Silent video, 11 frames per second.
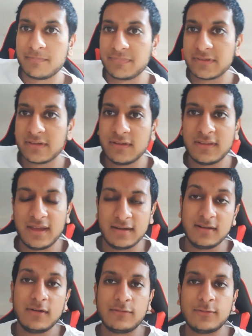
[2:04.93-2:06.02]
It's good. They had a
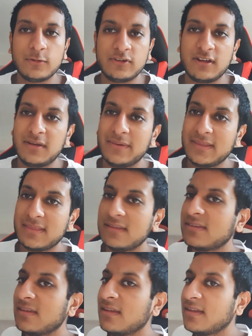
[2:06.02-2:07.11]
lot of foreshadowing in this